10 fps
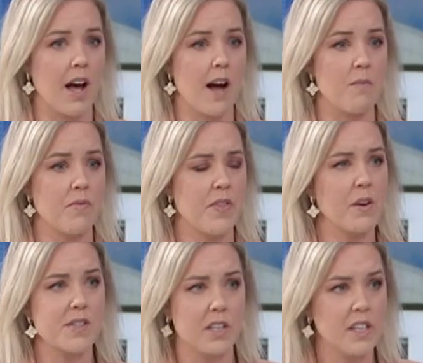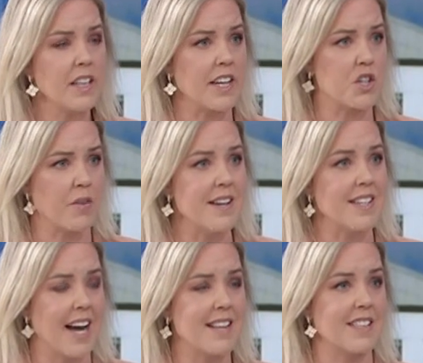There is clearly a
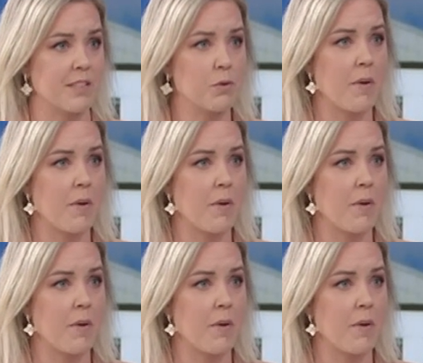trend against the Liberal